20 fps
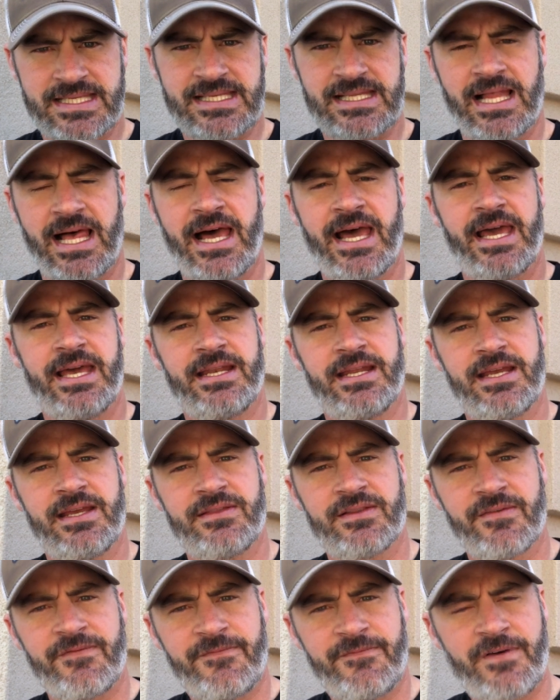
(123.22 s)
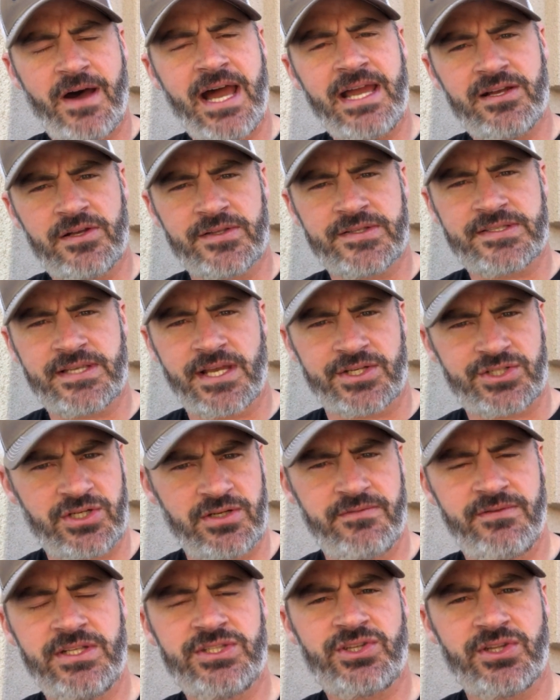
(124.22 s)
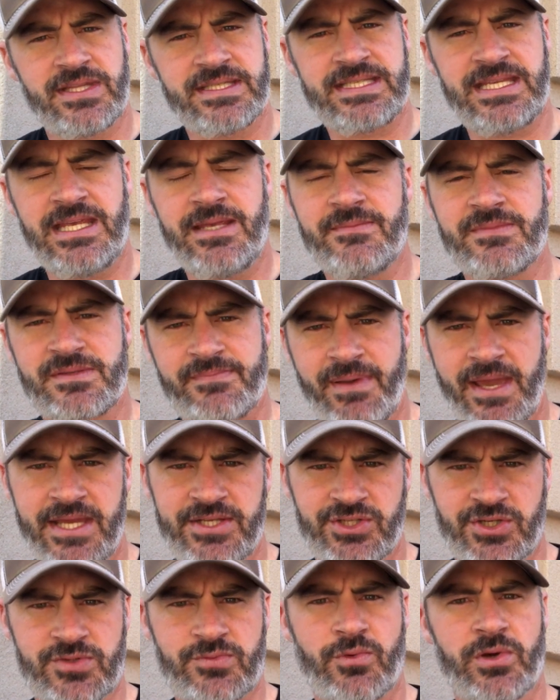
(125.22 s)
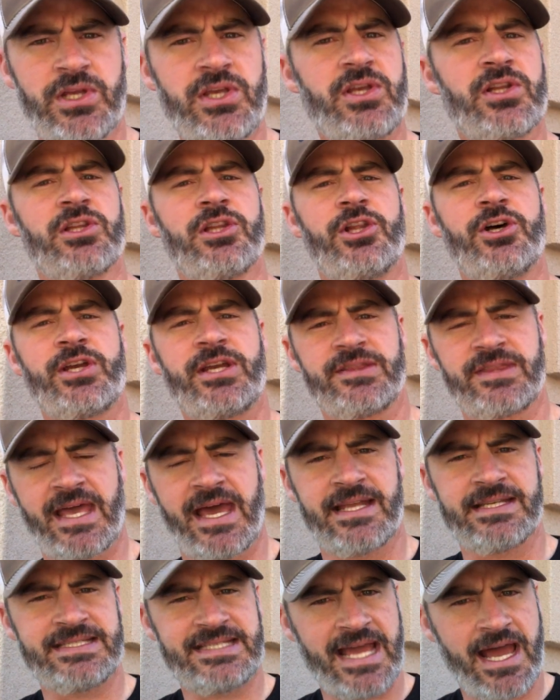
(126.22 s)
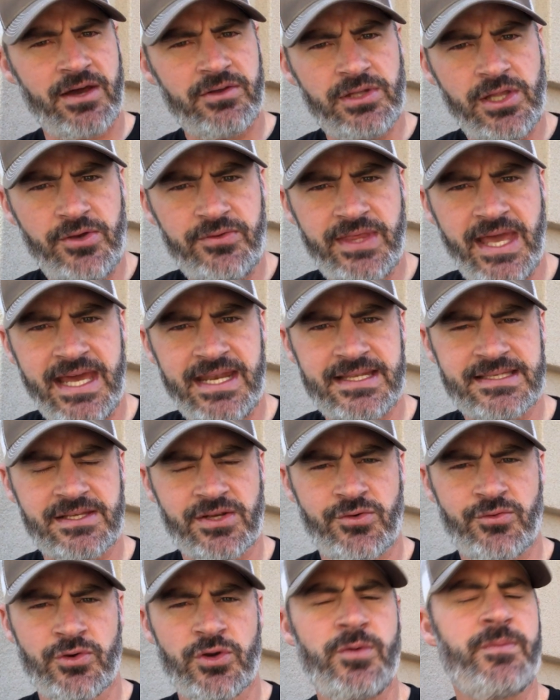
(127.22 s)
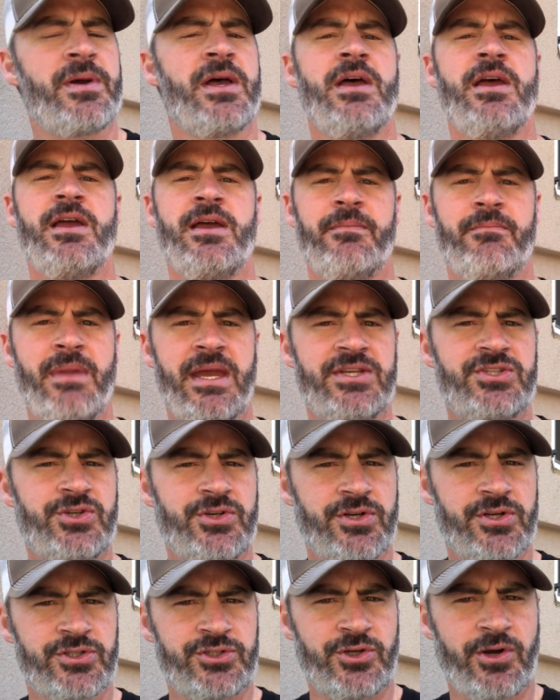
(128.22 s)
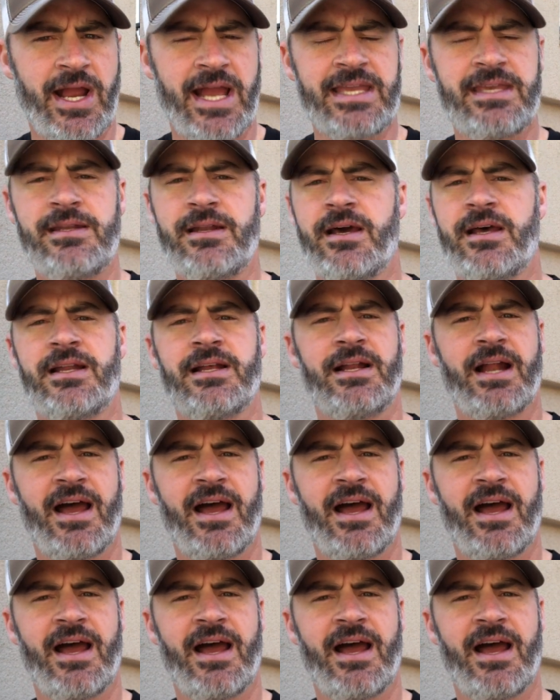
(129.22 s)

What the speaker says: slide in the file section of each of the team's pages where you can look at that, download that as a group, make sure you're tracking on it.